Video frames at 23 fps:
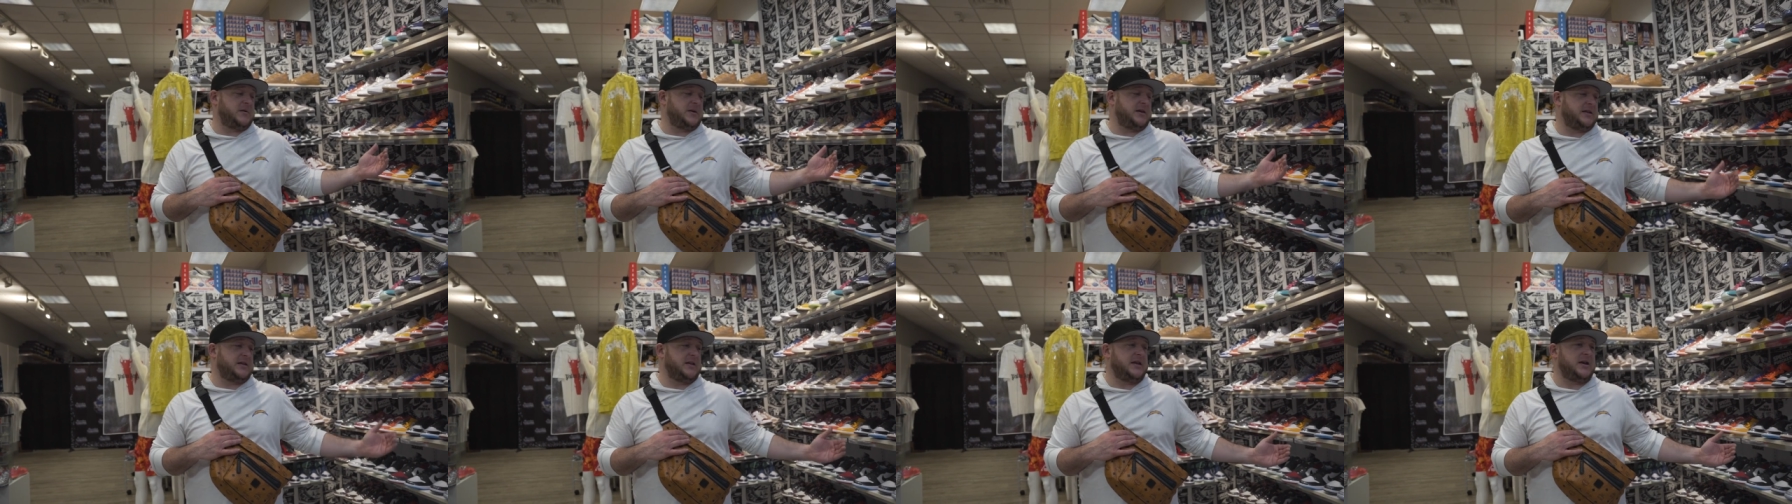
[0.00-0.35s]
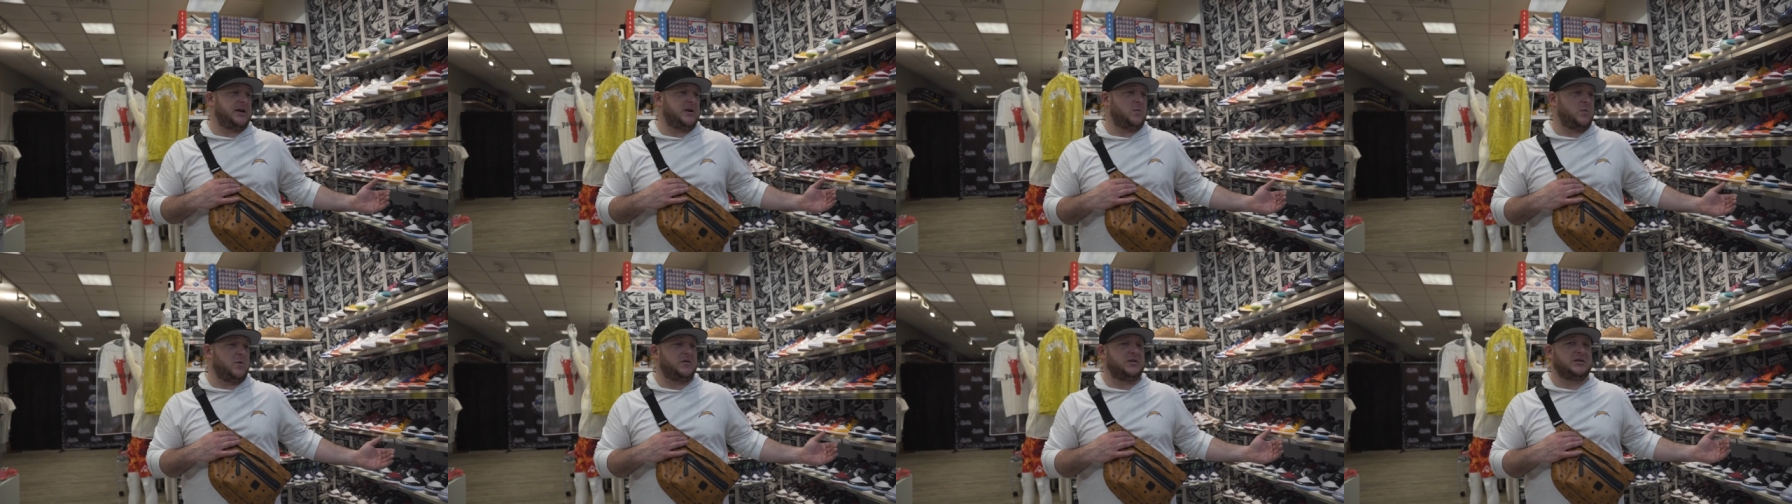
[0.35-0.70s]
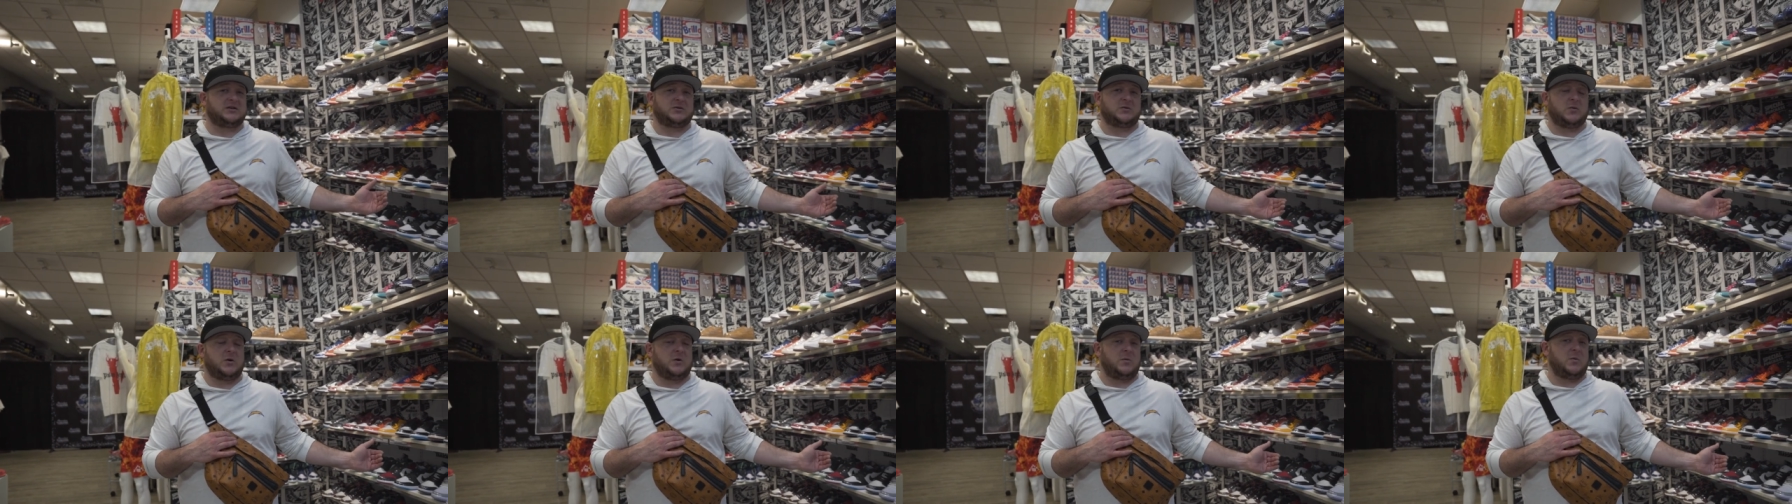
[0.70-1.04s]
and like where the
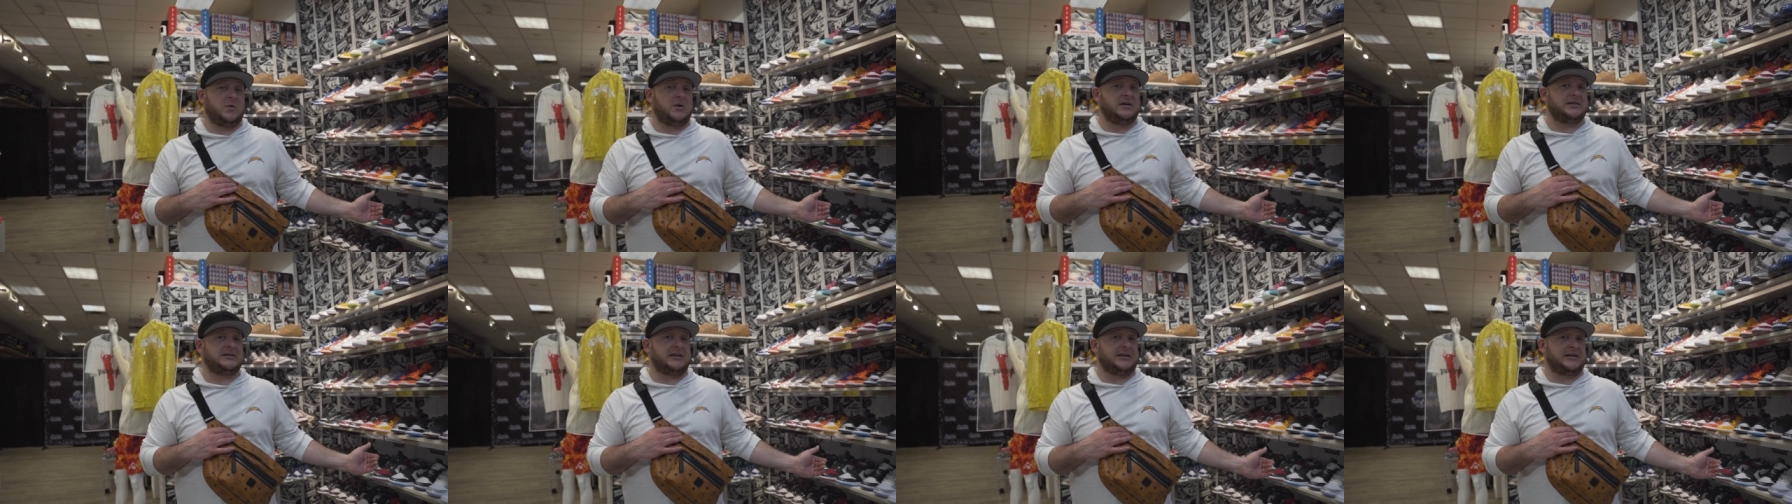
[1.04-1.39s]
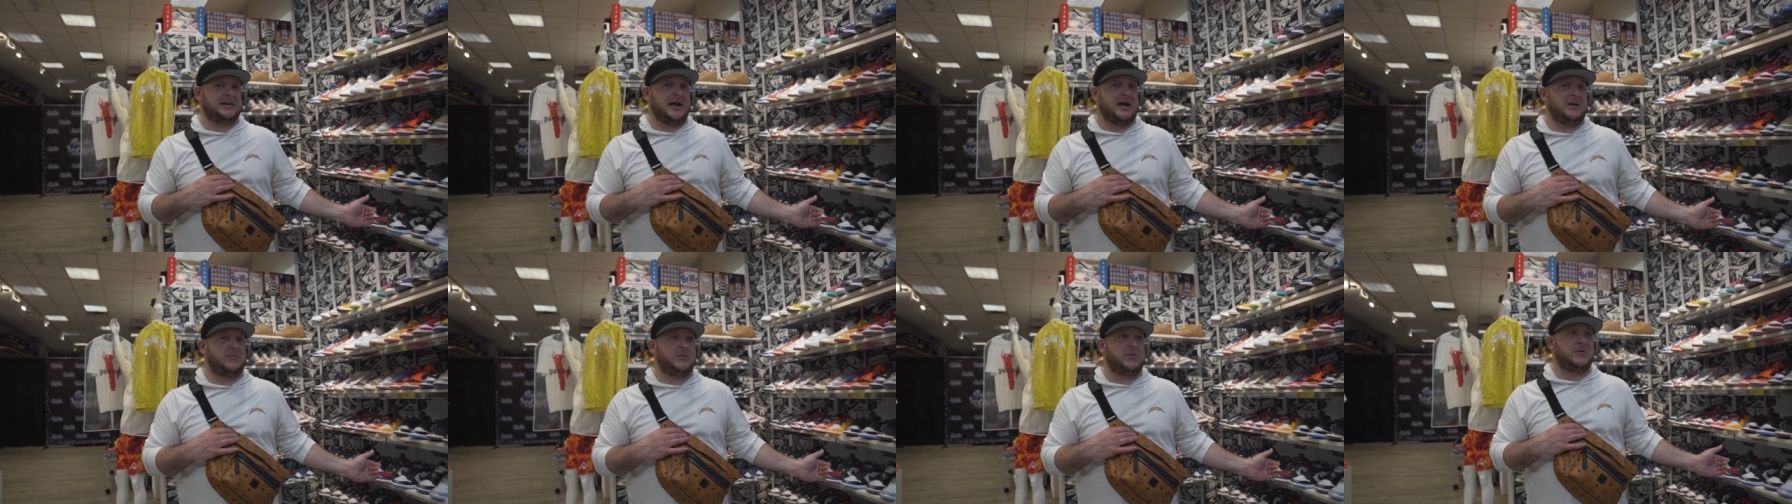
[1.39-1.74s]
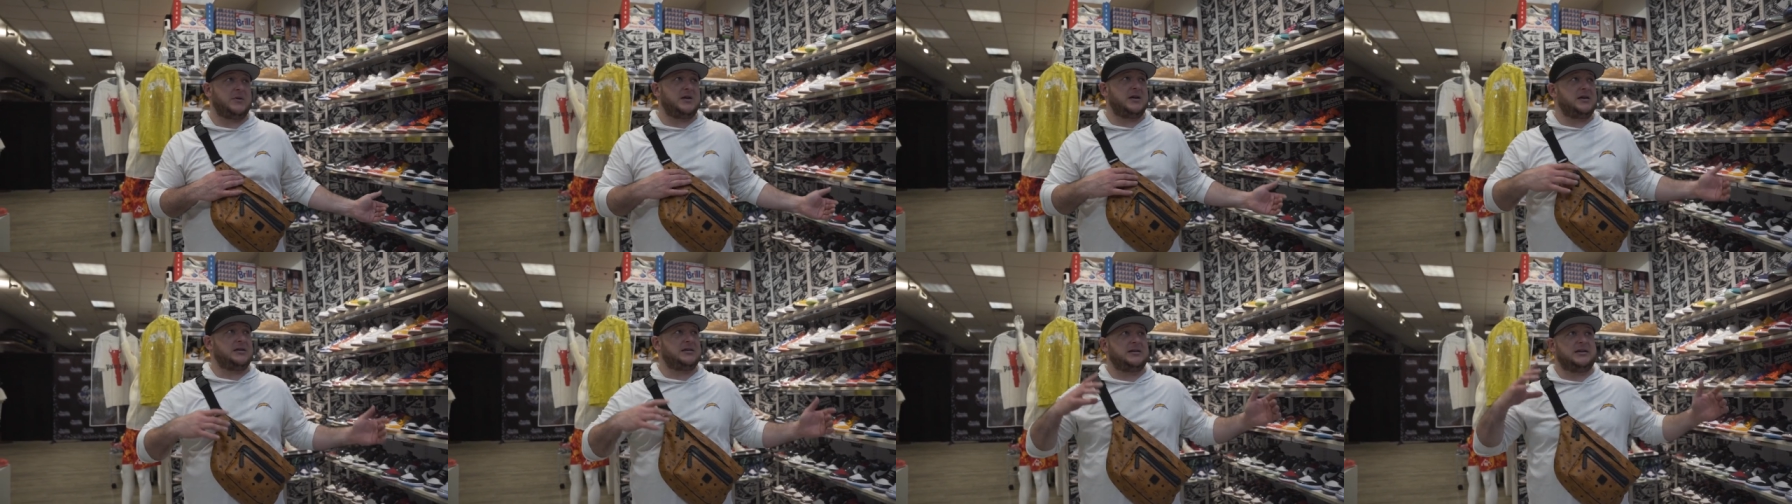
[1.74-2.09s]
store was at that
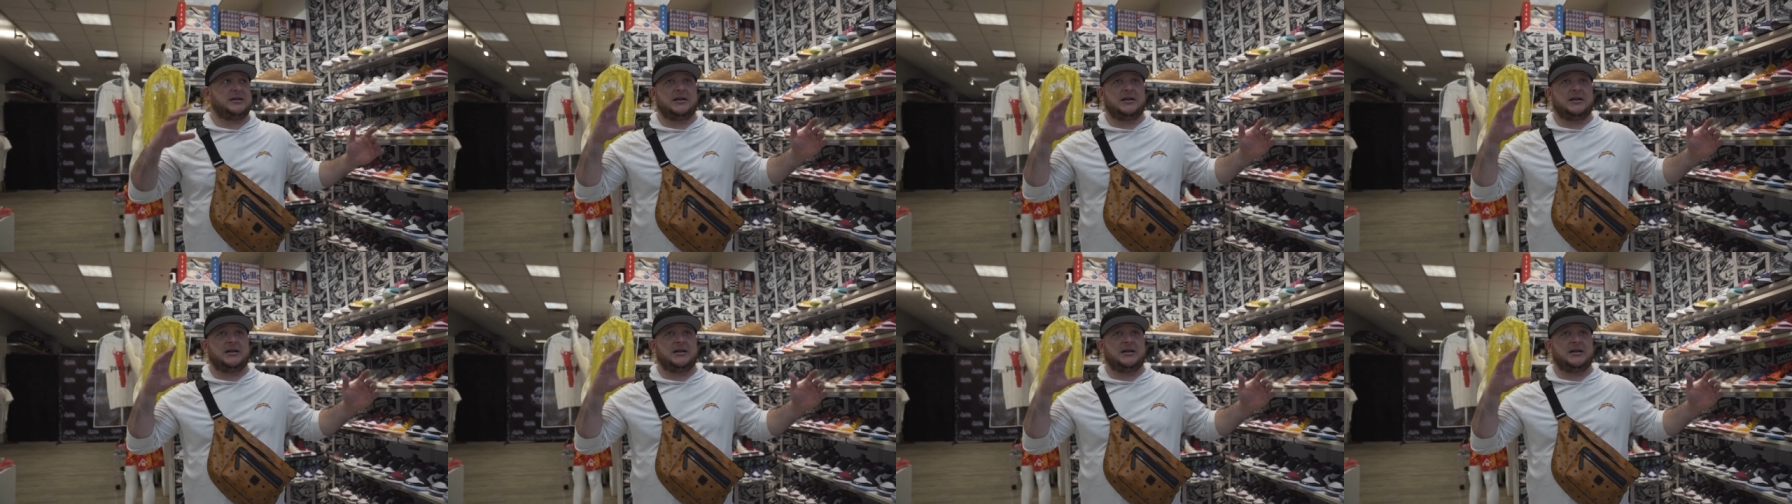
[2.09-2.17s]
point,